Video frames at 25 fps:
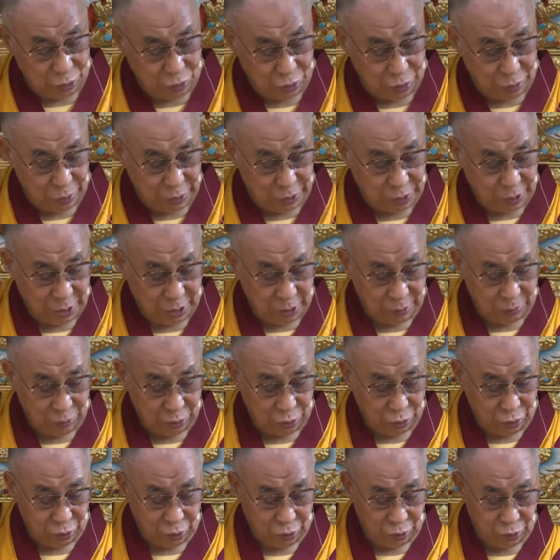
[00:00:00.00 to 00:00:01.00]
As for the
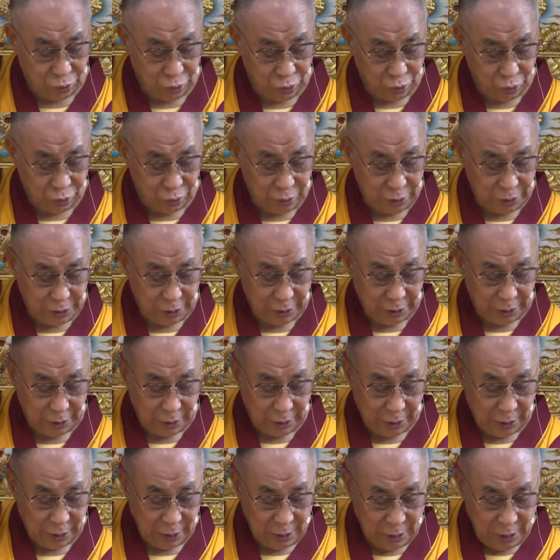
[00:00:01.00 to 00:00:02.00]
object of
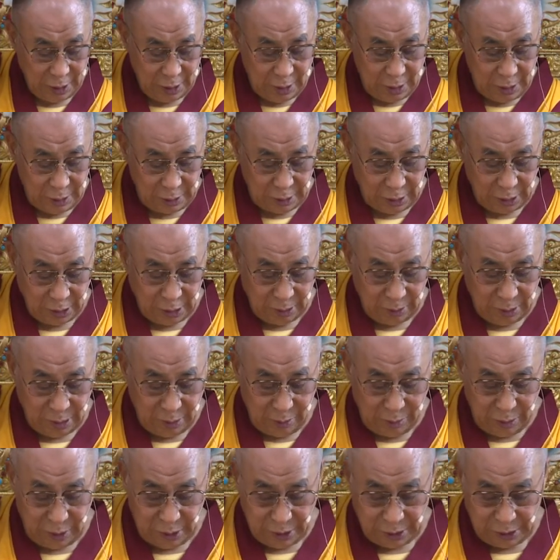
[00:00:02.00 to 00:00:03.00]
meditation on the differentiation
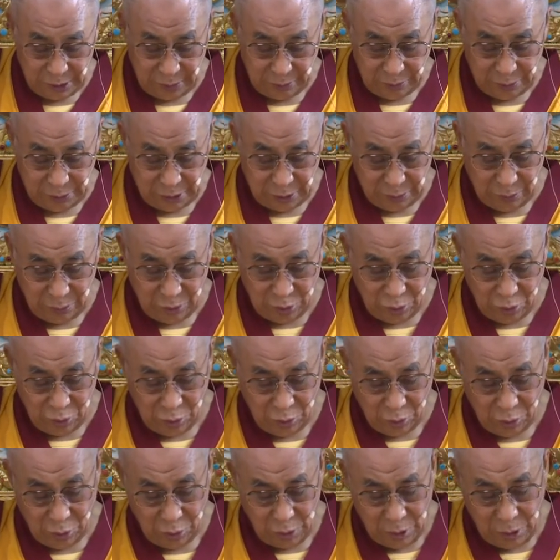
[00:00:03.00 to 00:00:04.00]
of
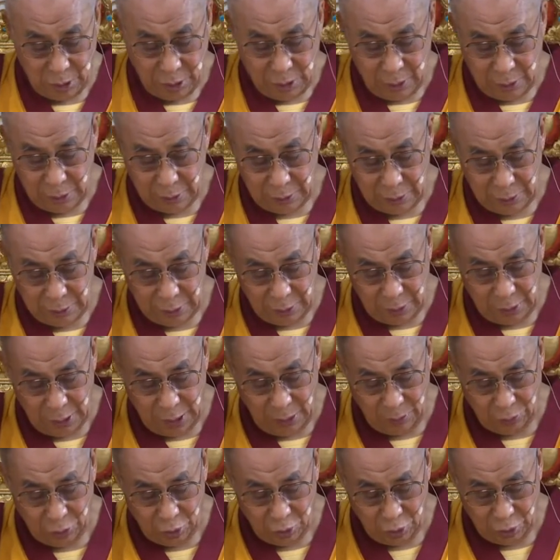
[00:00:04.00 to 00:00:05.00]
constituents,
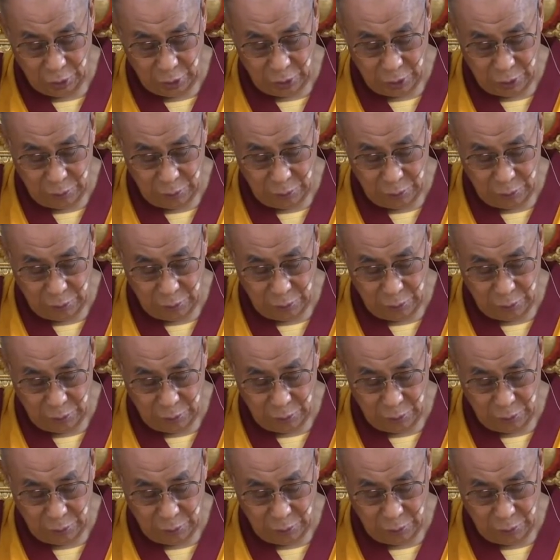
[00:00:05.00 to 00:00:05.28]
you